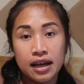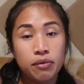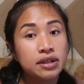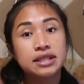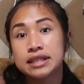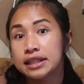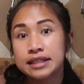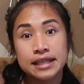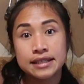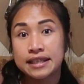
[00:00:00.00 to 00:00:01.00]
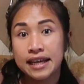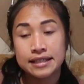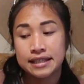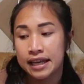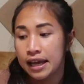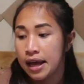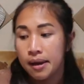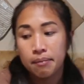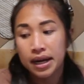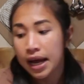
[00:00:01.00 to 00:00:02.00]
It will still taste tasty,
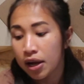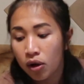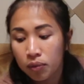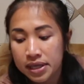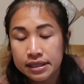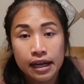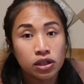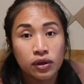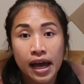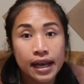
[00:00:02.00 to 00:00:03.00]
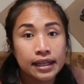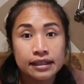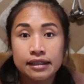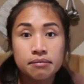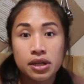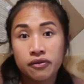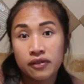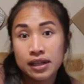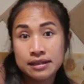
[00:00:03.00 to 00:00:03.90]
but I always like to add a little bit of